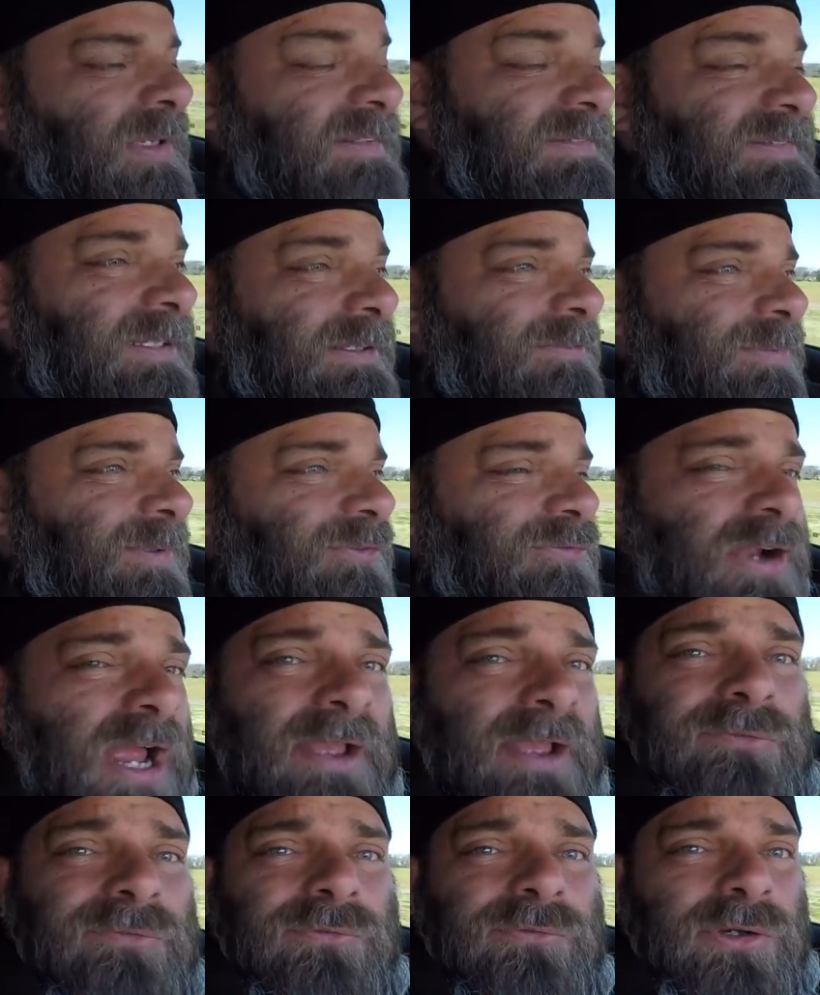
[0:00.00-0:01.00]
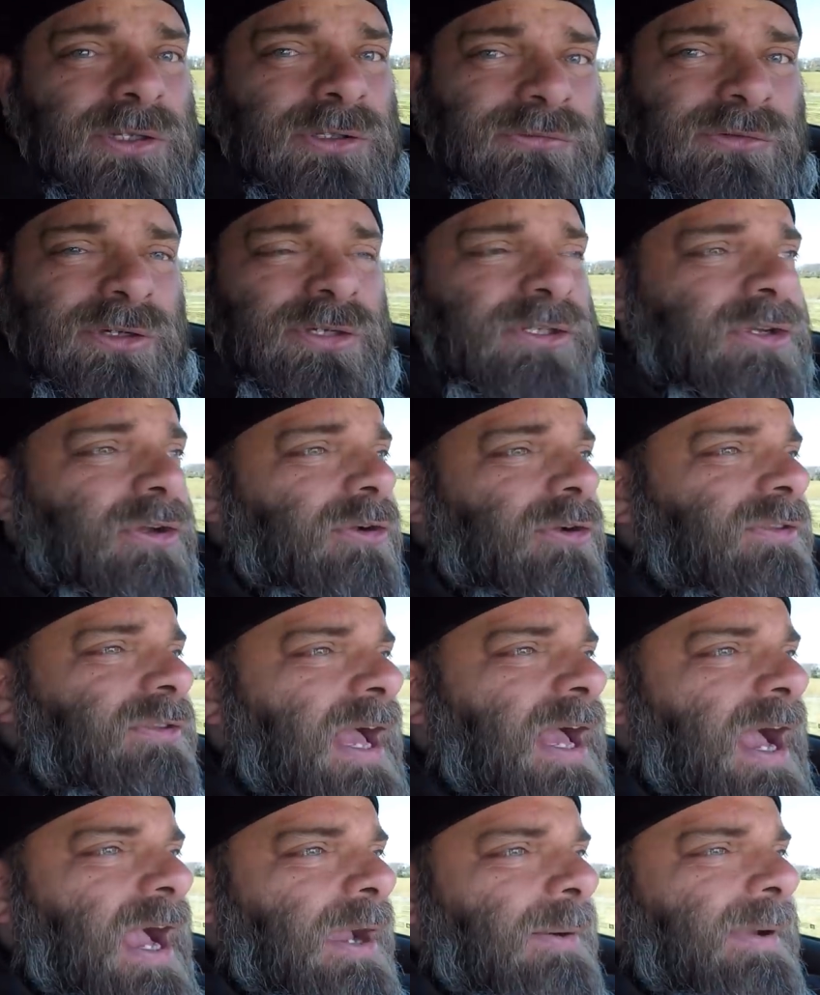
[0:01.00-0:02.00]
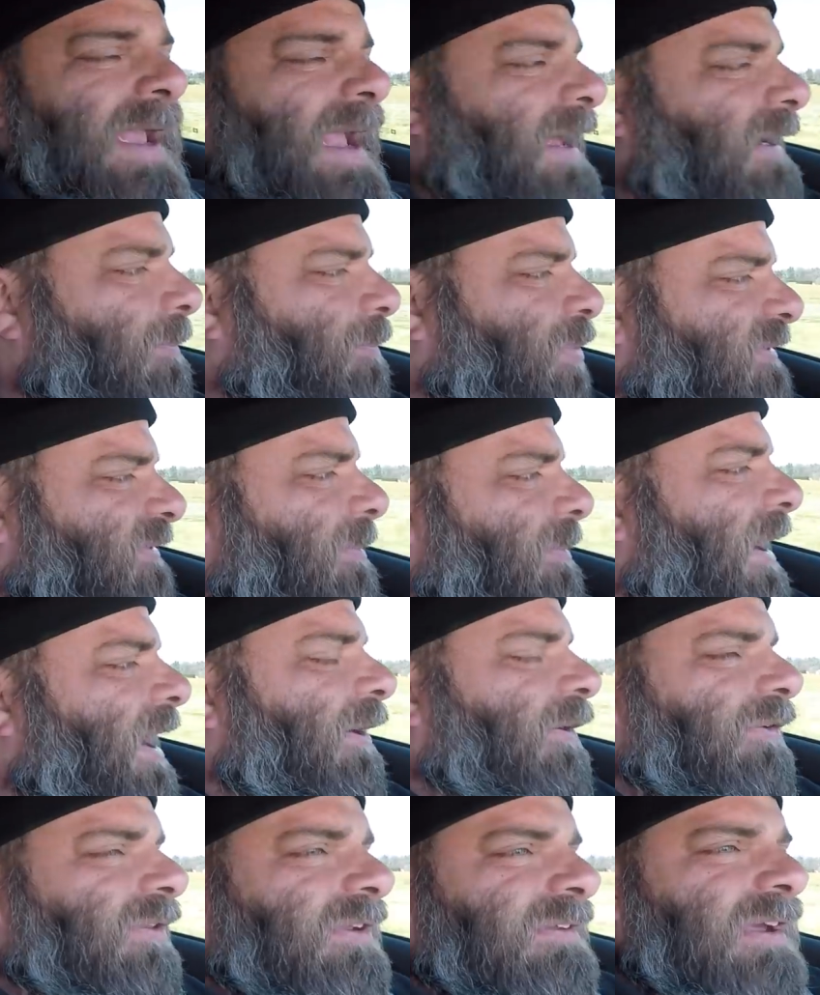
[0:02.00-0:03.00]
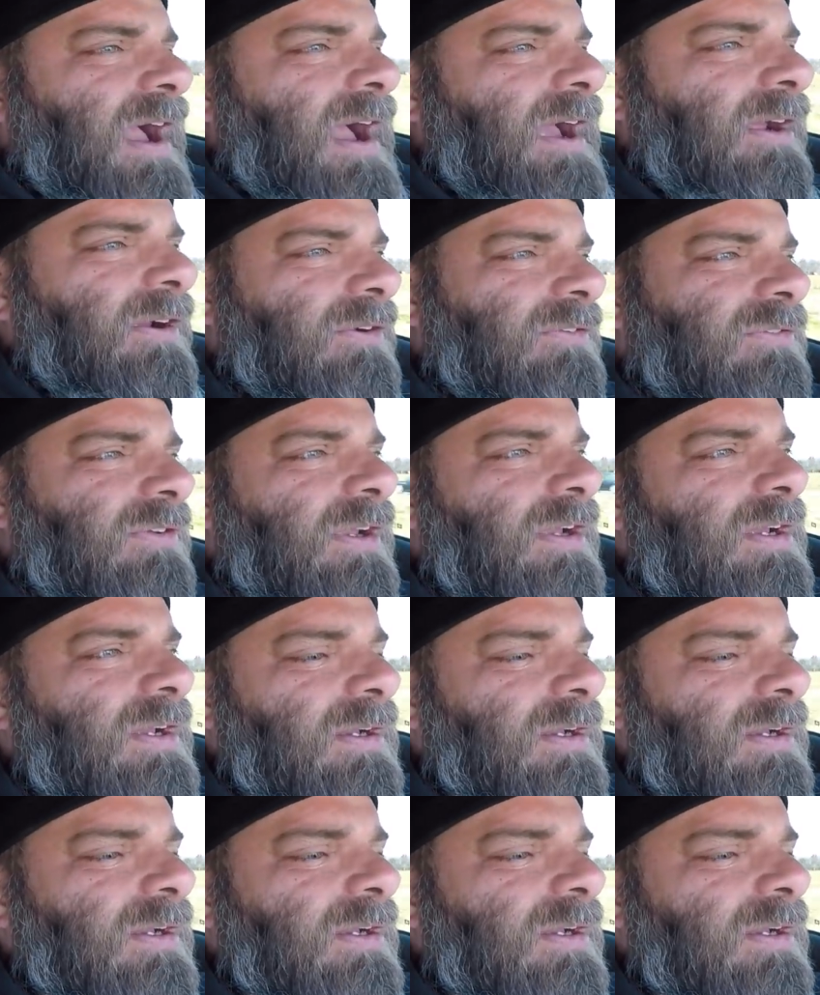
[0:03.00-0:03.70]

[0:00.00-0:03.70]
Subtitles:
But it seems to be driving really, really good on the highway. I had to put some air in the tires.